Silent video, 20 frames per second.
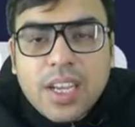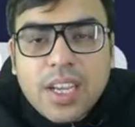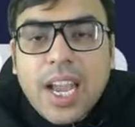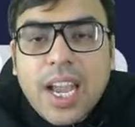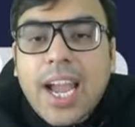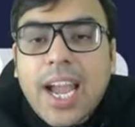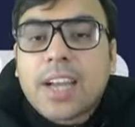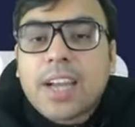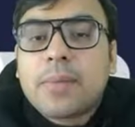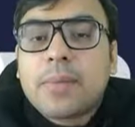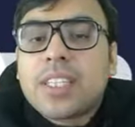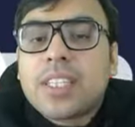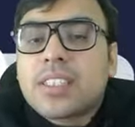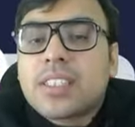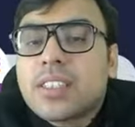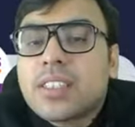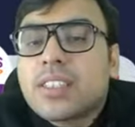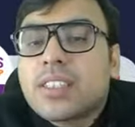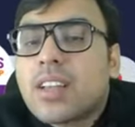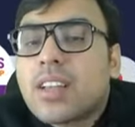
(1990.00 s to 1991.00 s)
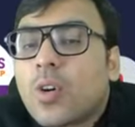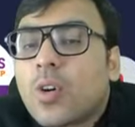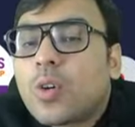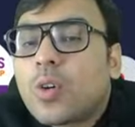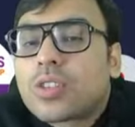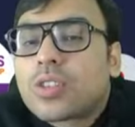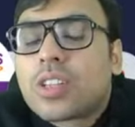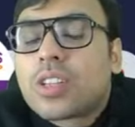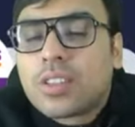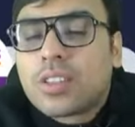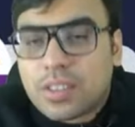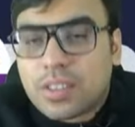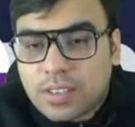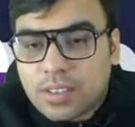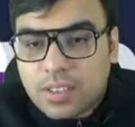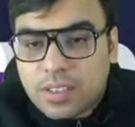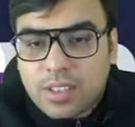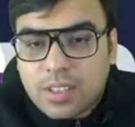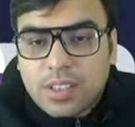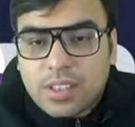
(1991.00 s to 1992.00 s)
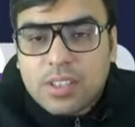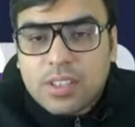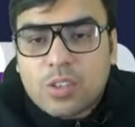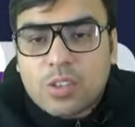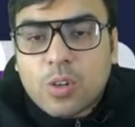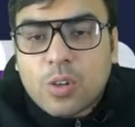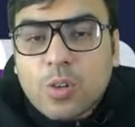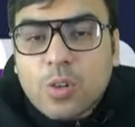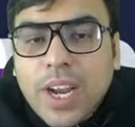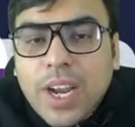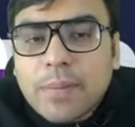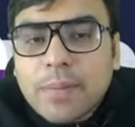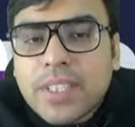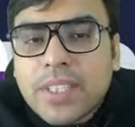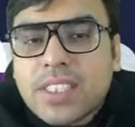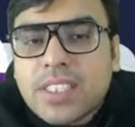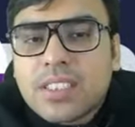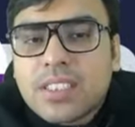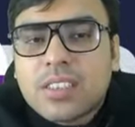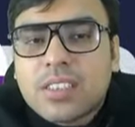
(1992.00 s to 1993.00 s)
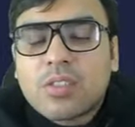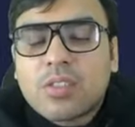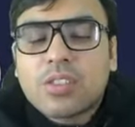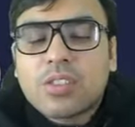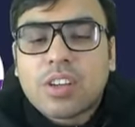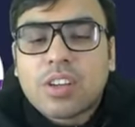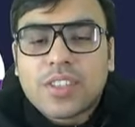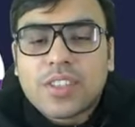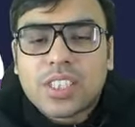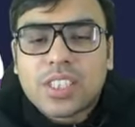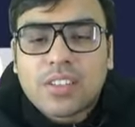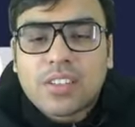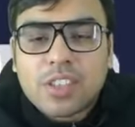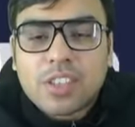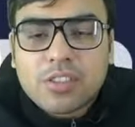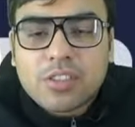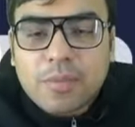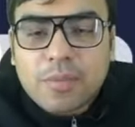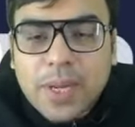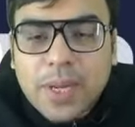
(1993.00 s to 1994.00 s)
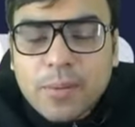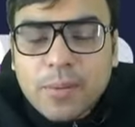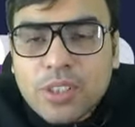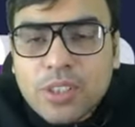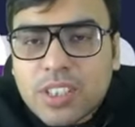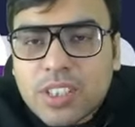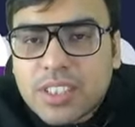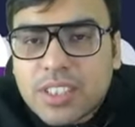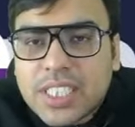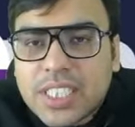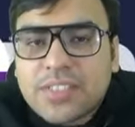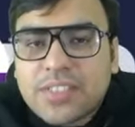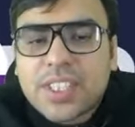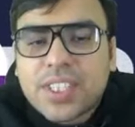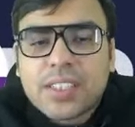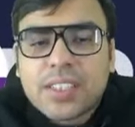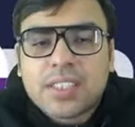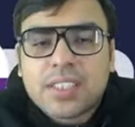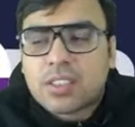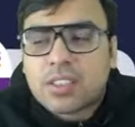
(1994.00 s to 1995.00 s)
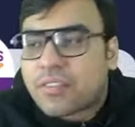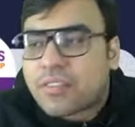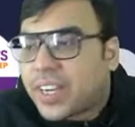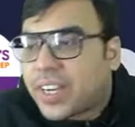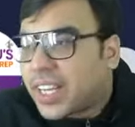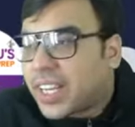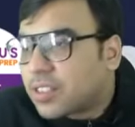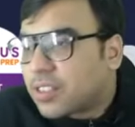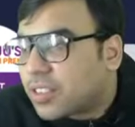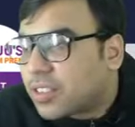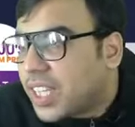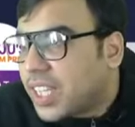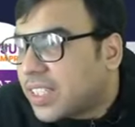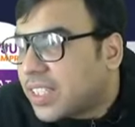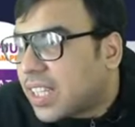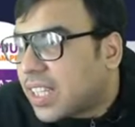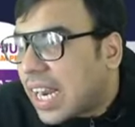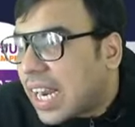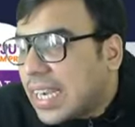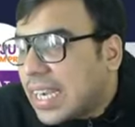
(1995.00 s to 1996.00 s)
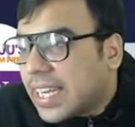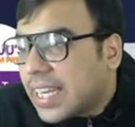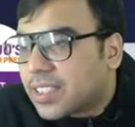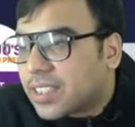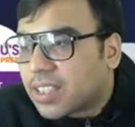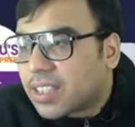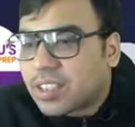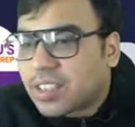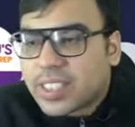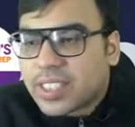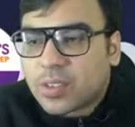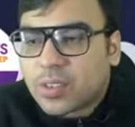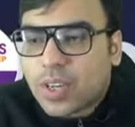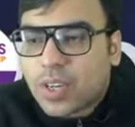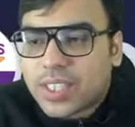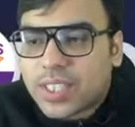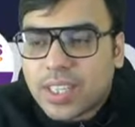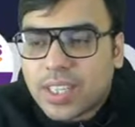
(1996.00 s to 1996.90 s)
Administers the oath. So who administers the oath of a judge of Supreme Court? So the Chief Justice of India. So C is the right answer to this question.